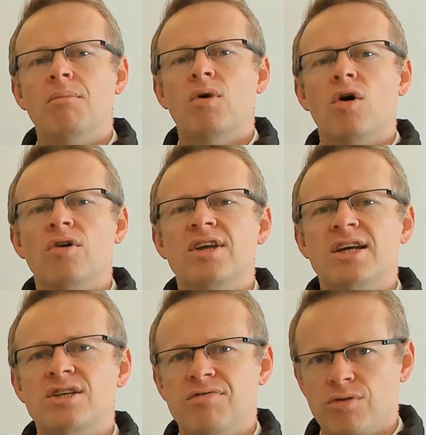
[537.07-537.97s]

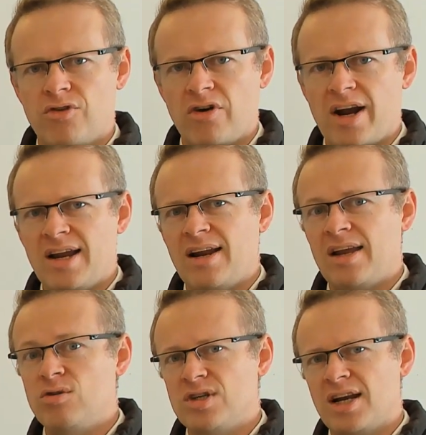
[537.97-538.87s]
context for trading
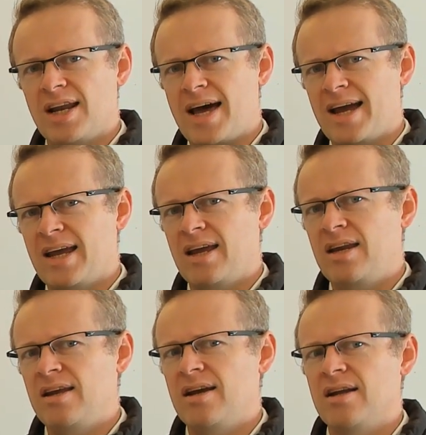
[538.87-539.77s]
using lagging
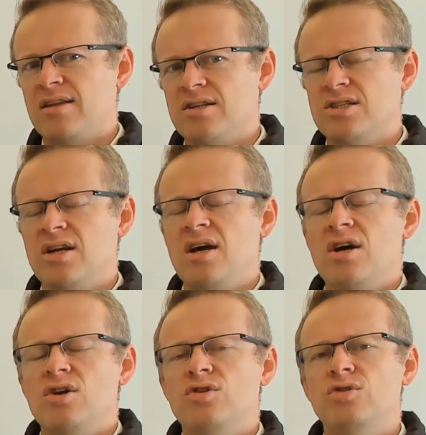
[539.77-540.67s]
indicators
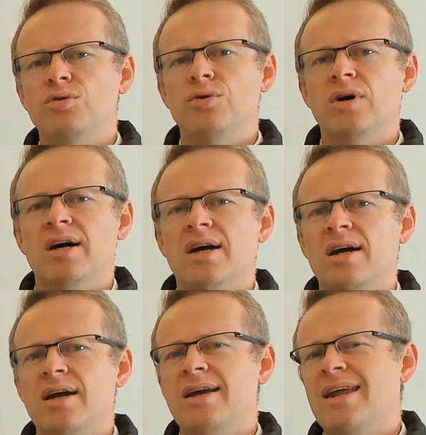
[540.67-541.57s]
to
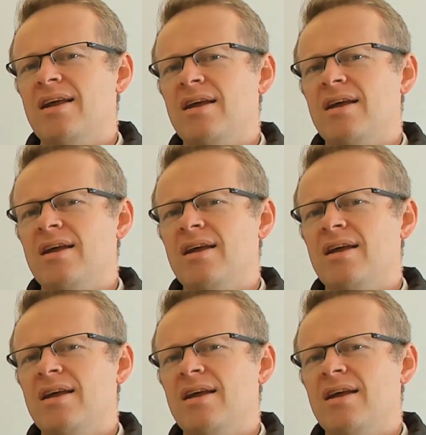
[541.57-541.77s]
get a